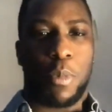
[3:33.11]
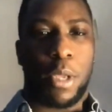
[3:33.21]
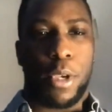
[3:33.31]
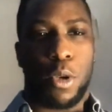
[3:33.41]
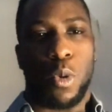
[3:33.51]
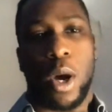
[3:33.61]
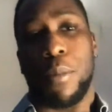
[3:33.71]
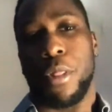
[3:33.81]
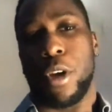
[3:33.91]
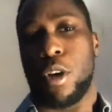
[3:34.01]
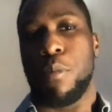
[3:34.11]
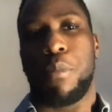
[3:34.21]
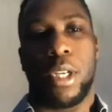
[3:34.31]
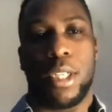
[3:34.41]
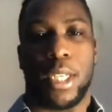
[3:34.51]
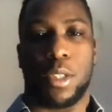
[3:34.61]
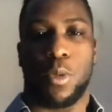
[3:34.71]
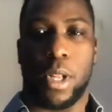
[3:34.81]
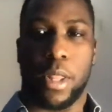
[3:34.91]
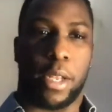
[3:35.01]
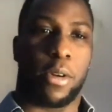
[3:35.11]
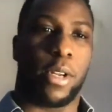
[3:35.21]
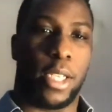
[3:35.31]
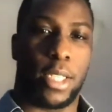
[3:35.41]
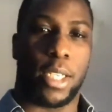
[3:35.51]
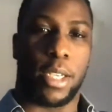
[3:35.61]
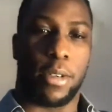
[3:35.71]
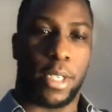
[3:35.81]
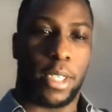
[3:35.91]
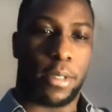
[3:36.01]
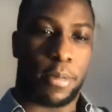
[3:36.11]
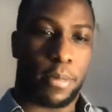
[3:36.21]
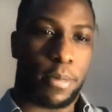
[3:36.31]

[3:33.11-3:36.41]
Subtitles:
maybe to know about the companies as well that are listed, right?